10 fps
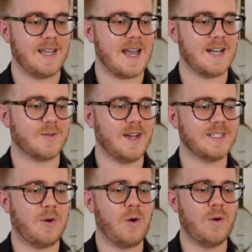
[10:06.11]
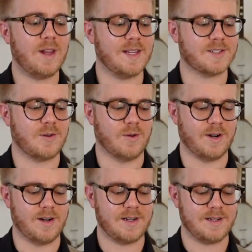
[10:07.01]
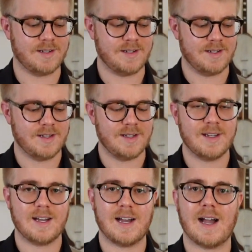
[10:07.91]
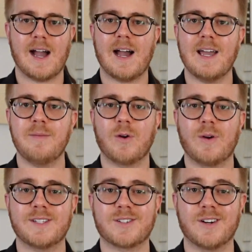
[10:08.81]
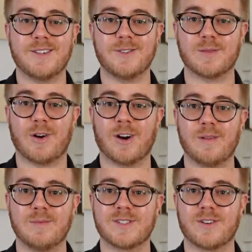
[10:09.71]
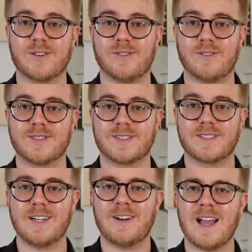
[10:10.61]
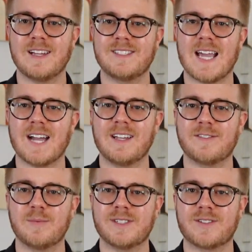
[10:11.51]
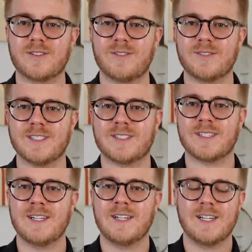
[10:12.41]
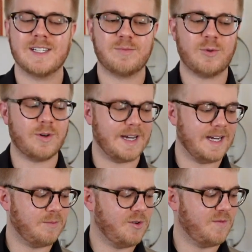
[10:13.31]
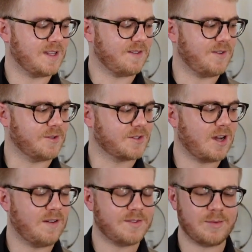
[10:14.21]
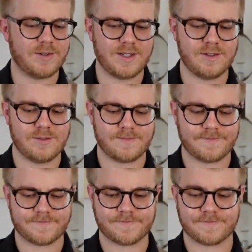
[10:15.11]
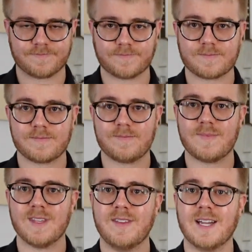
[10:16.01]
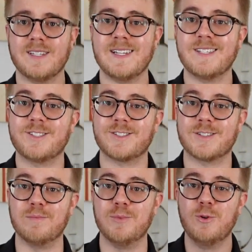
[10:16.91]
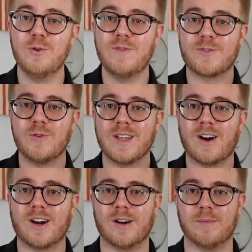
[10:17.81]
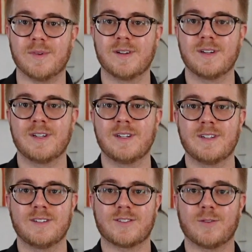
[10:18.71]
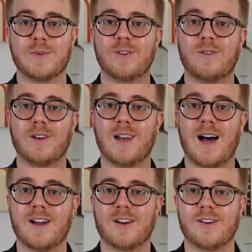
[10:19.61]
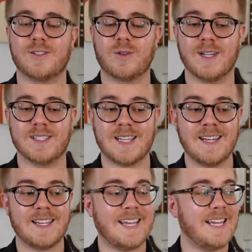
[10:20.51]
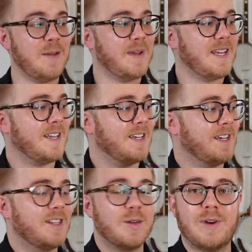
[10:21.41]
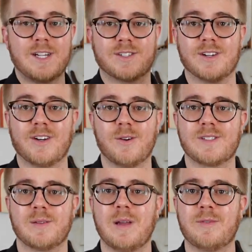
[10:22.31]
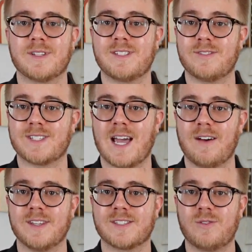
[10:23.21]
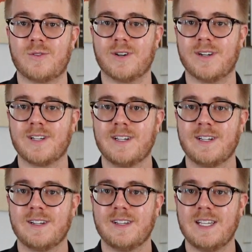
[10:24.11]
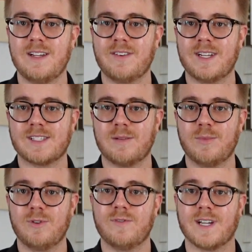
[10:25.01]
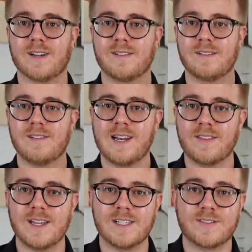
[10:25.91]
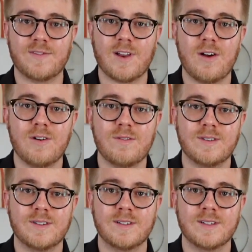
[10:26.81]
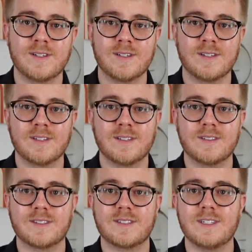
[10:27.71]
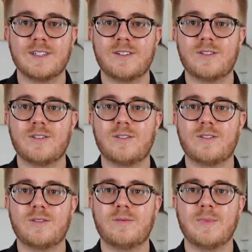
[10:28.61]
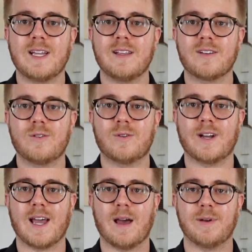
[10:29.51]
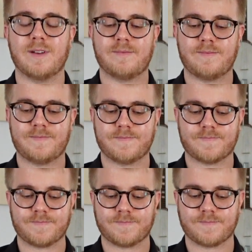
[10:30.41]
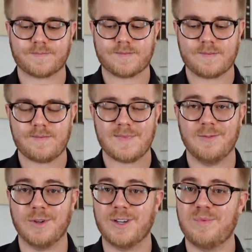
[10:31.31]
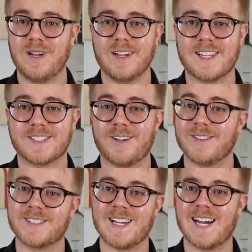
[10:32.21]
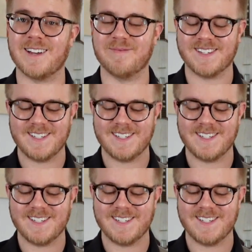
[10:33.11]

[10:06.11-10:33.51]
yeah, so as I'm holding this chord, I'm going to start to do some arm circles. They don't exactly have to be circles. It's more any movement that feels comfortable to you. The idea is just to move through the arm so that we don't lock our joints and keeping the pressure. You notice I'm able to still sound this chord even as I'm moving, letting things flow, still making the chord happen. You could play like this all the time.